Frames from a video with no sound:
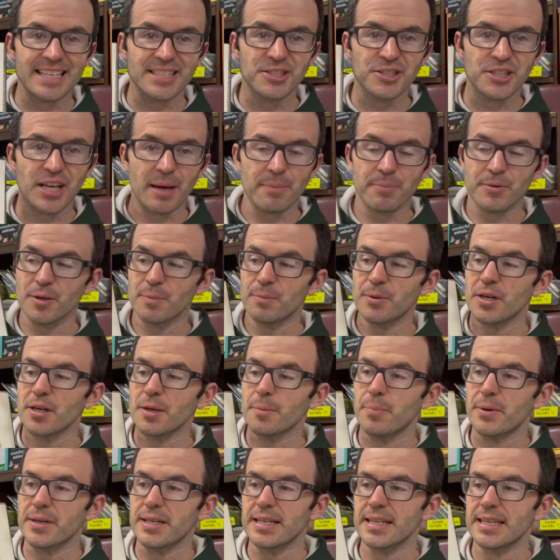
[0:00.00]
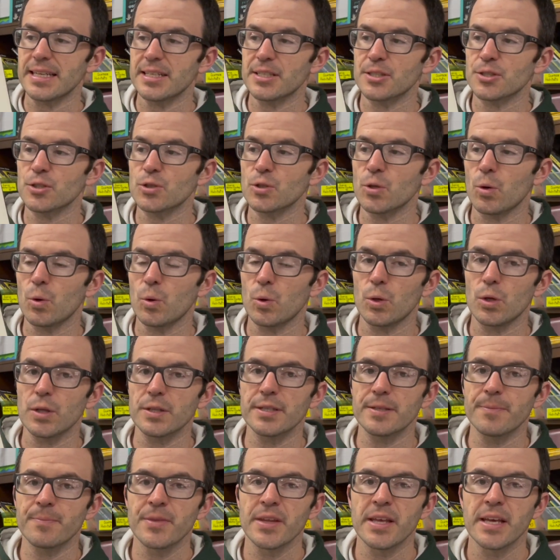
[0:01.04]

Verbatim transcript: chapter book, but it is told